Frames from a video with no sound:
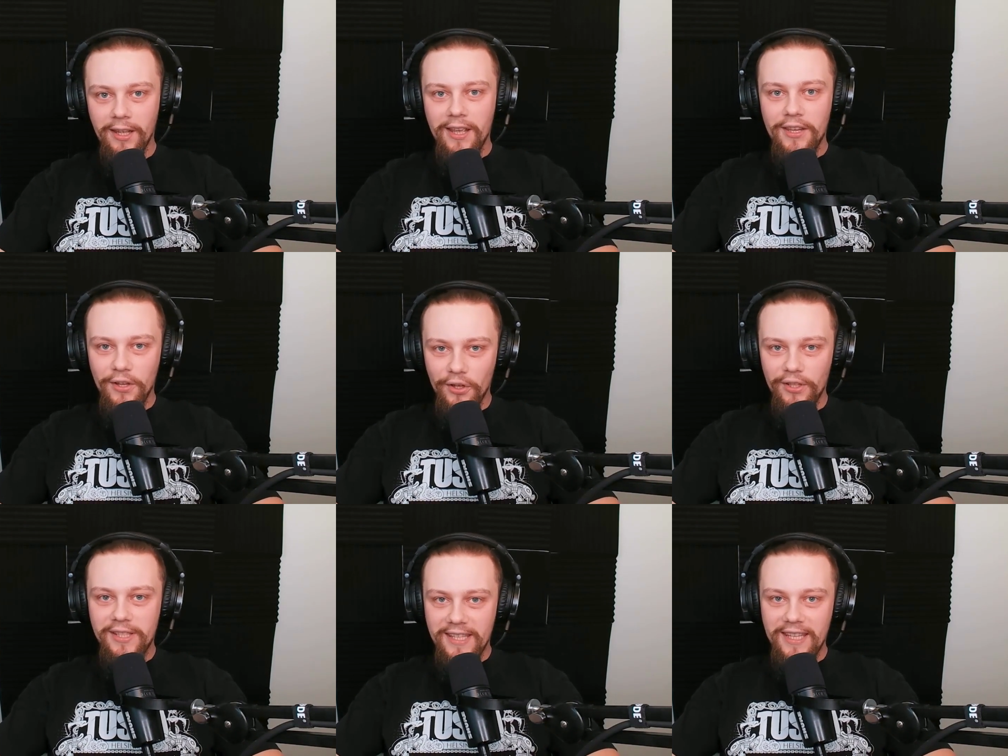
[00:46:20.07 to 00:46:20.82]
You'll
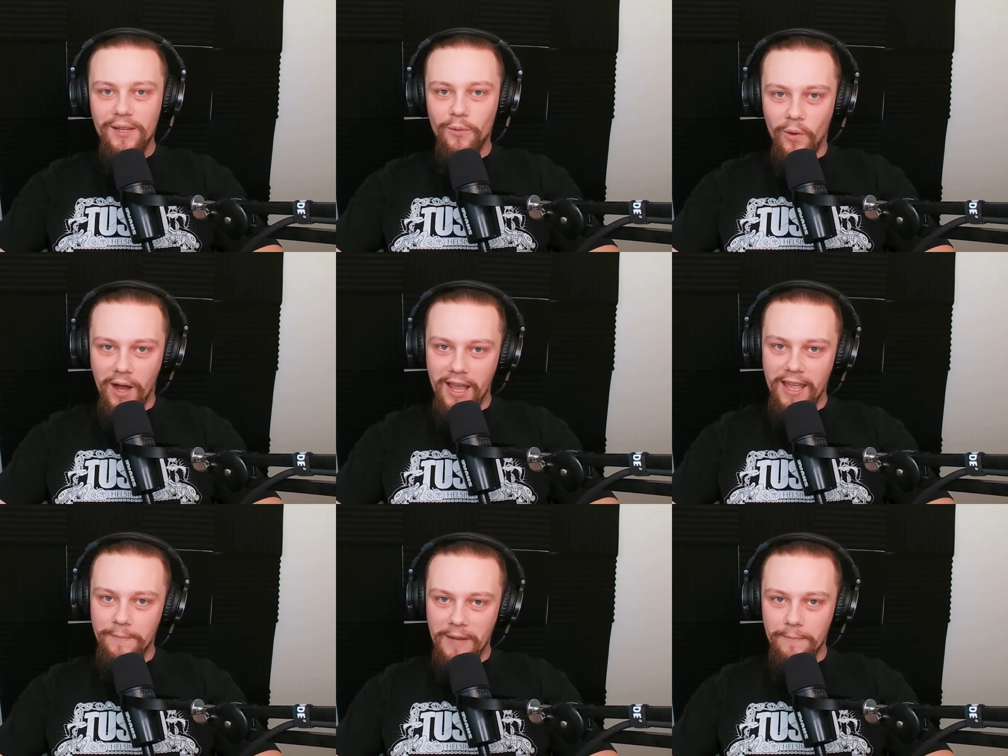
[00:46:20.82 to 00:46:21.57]
see why
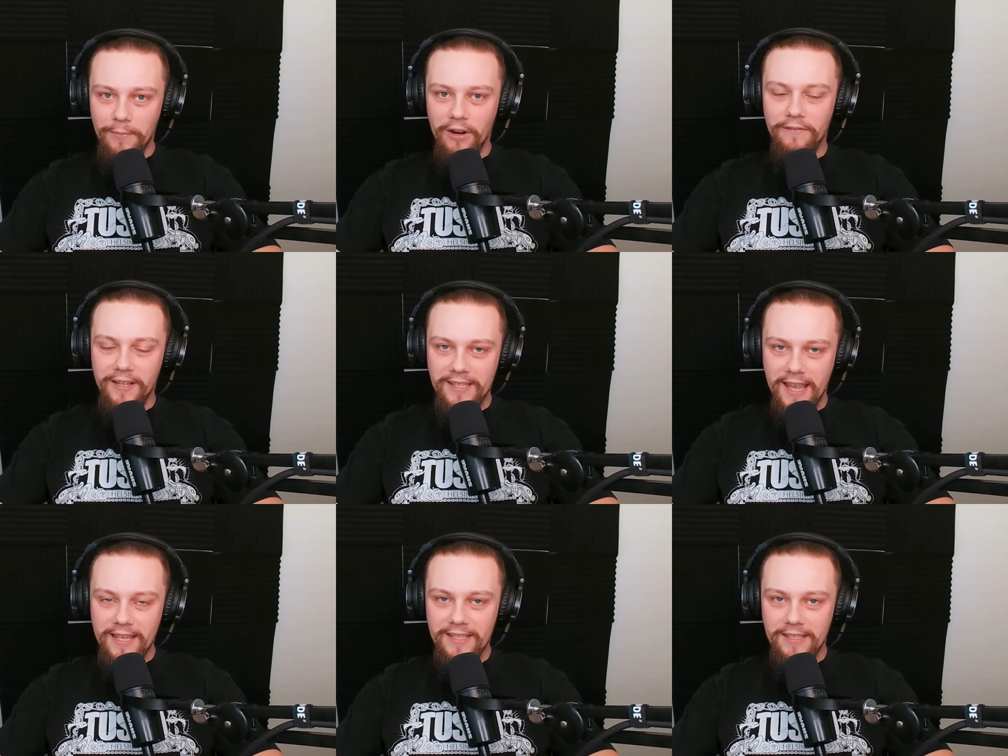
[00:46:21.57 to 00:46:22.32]
it made perfect
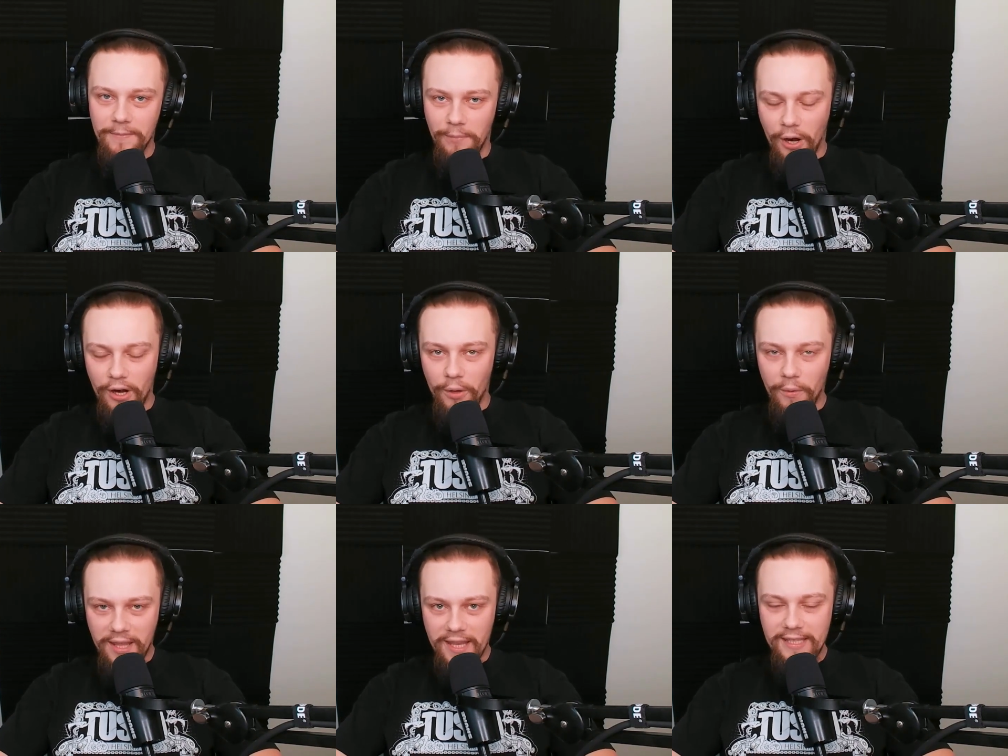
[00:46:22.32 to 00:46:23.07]
sense to partner
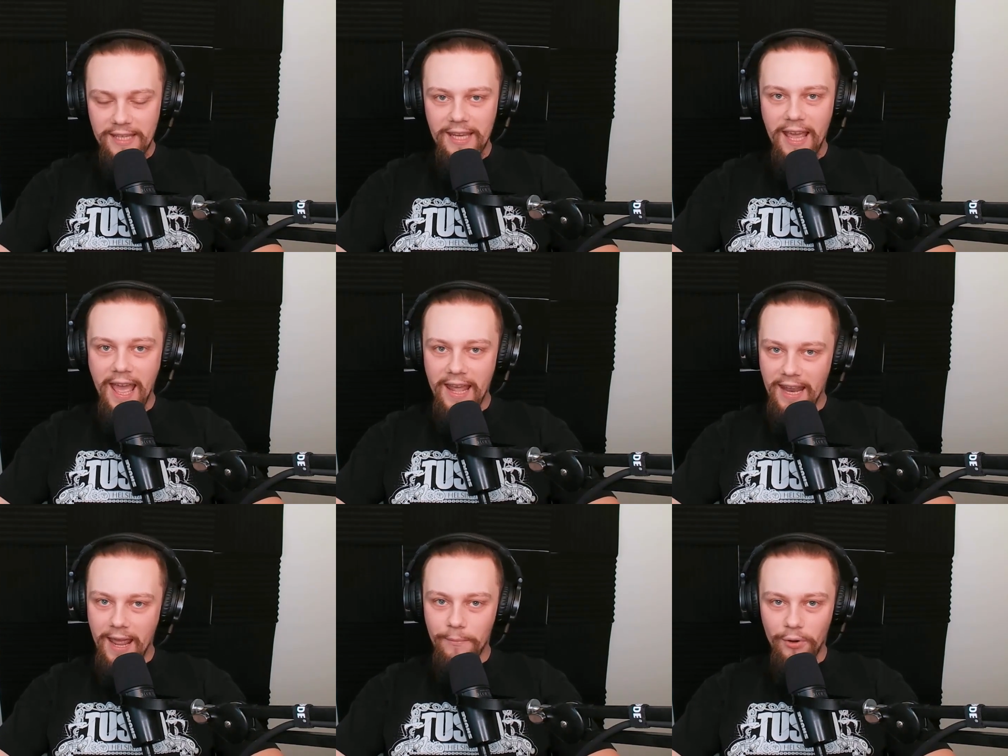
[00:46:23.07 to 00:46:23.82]
with Izzy and
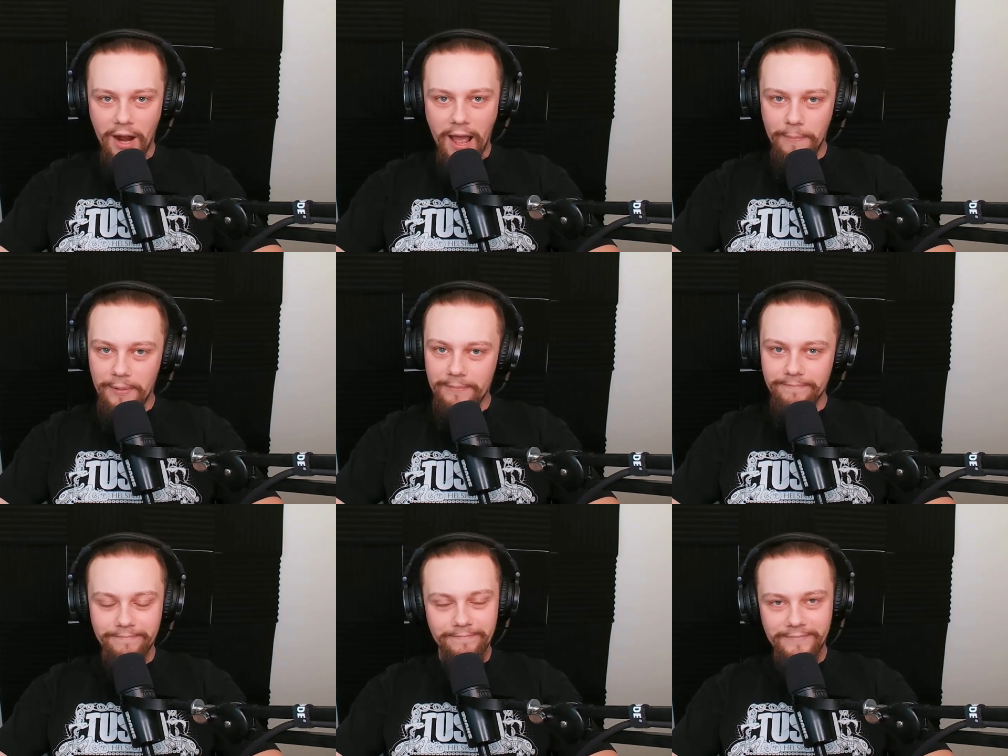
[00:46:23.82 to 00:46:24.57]
Amber App.
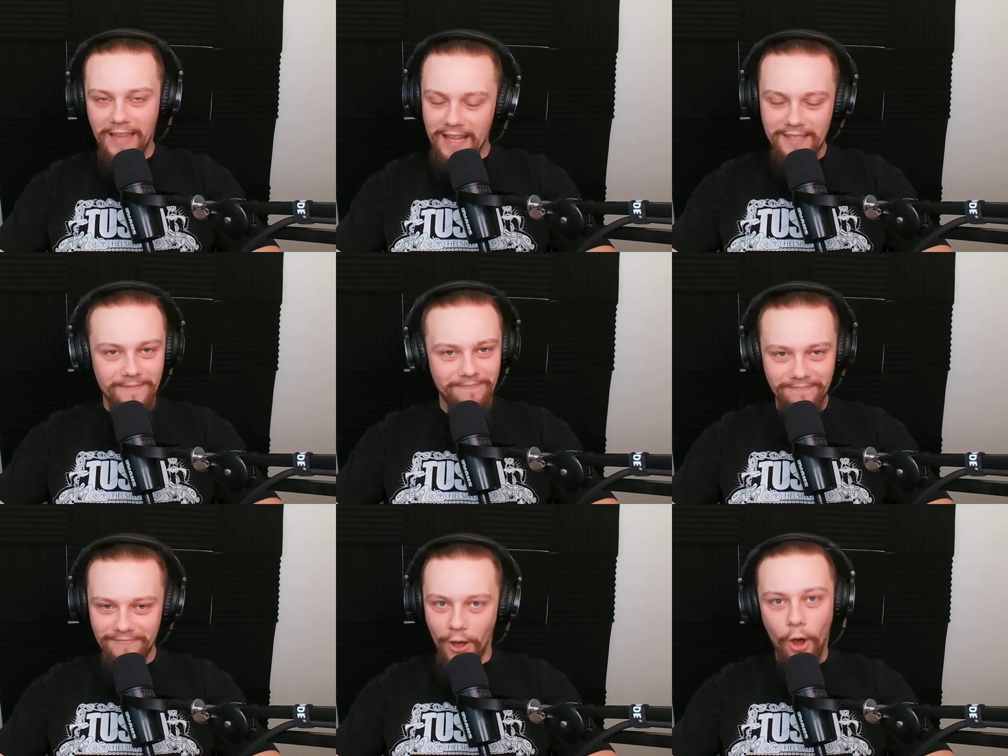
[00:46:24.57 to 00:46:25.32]
That's
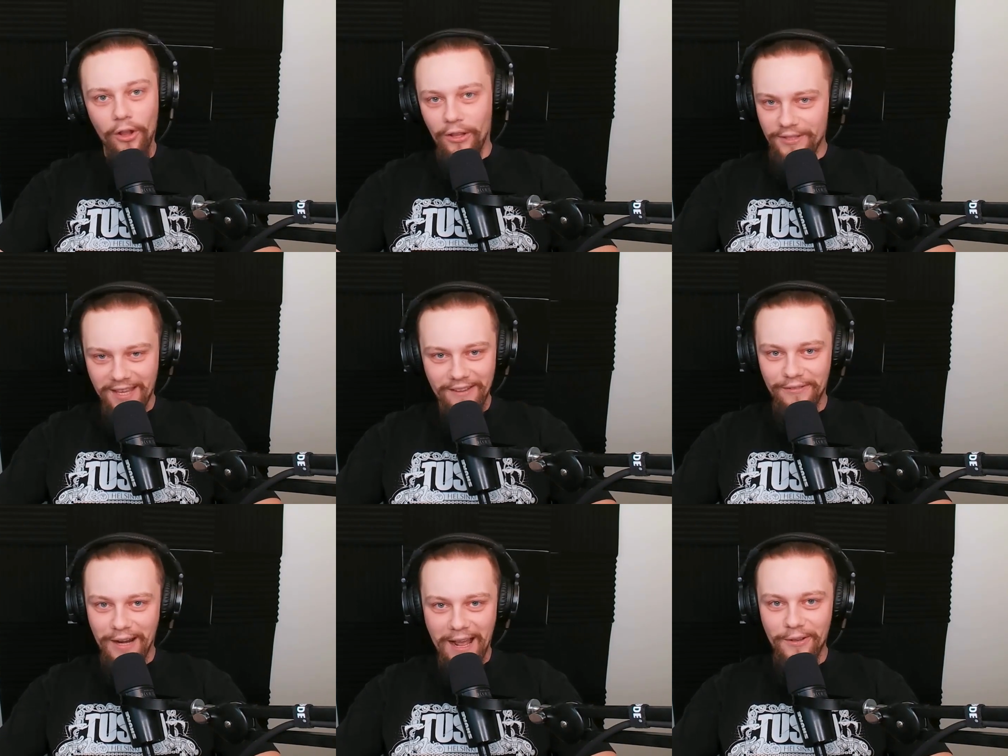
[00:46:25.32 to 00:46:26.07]
all I'll say for
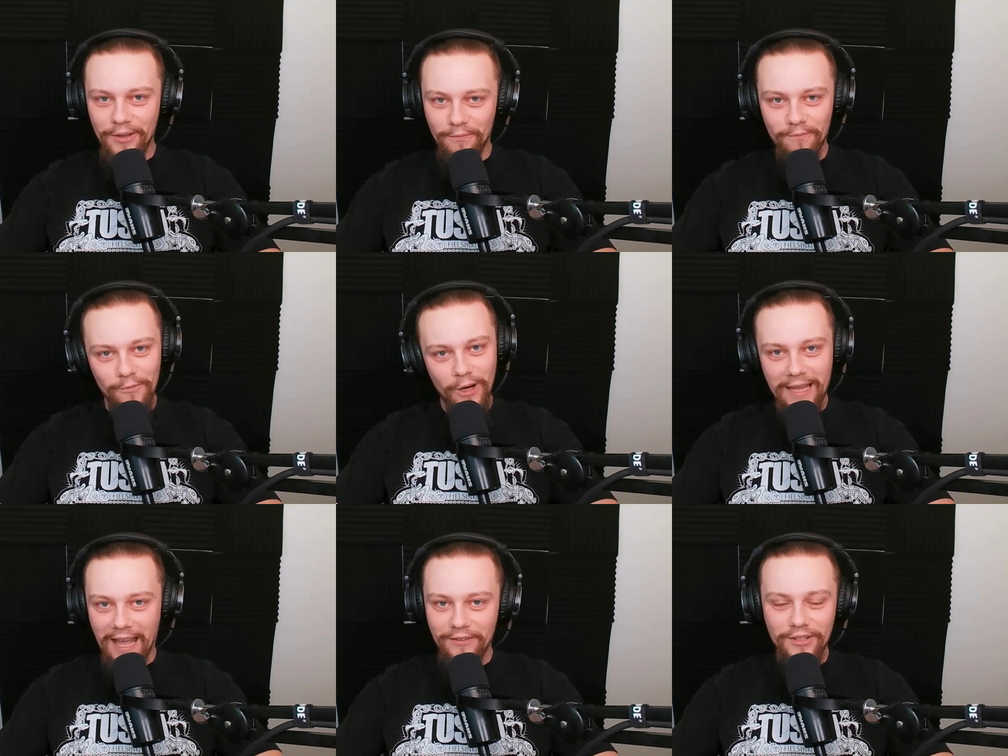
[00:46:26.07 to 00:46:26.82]
now. You really
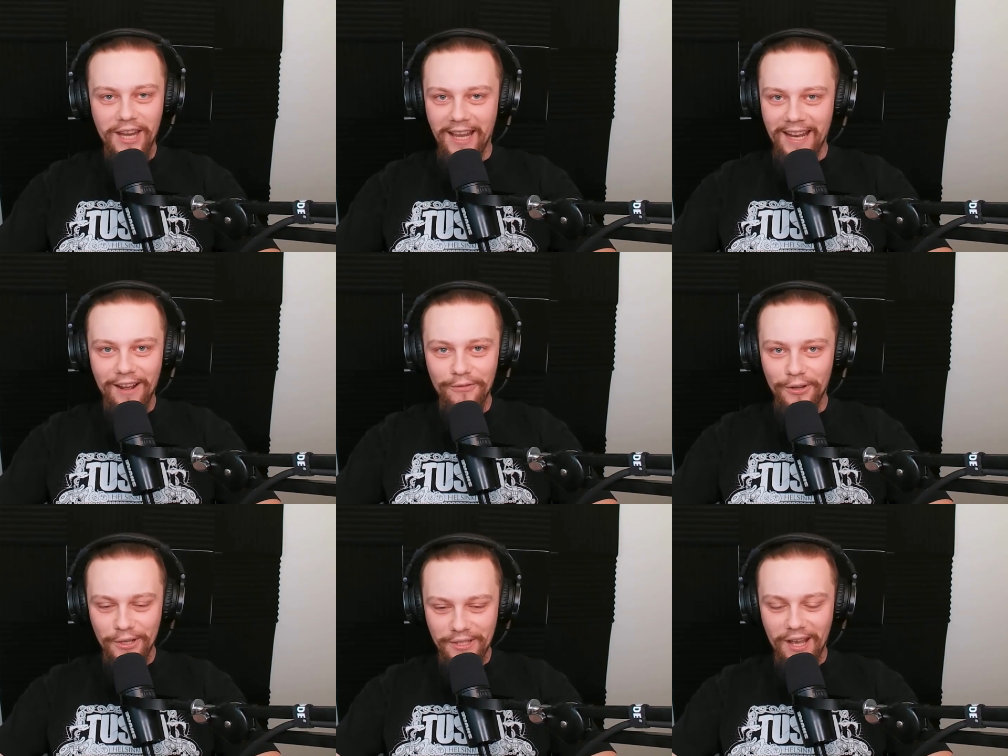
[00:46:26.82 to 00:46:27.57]
have to check it out for
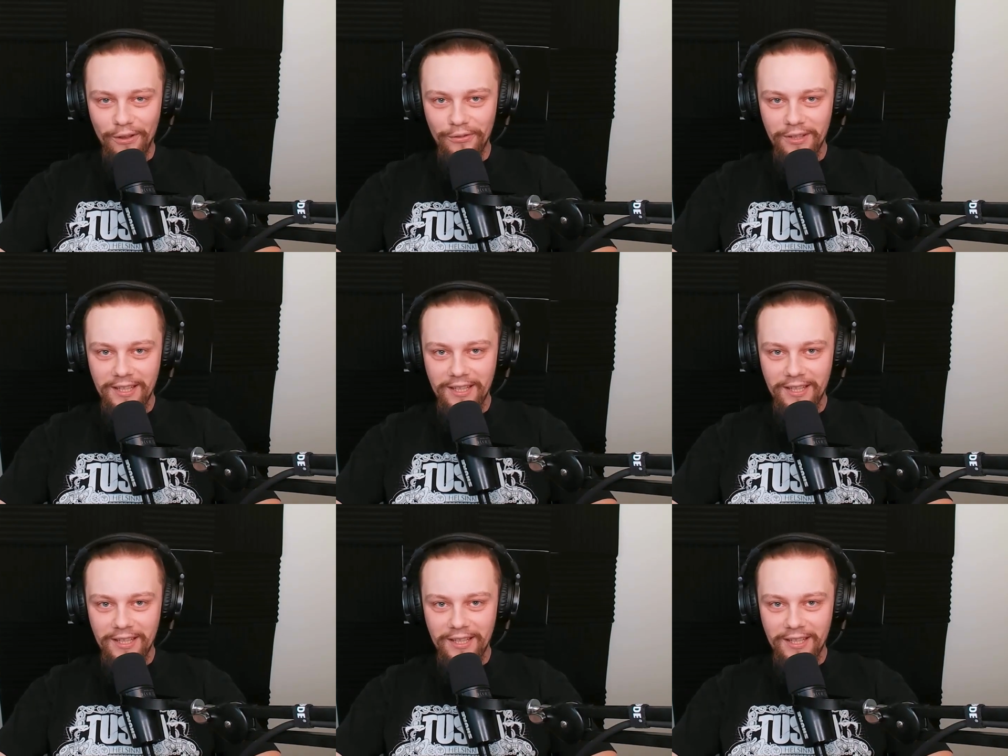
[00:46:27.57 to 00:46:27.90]
yourself.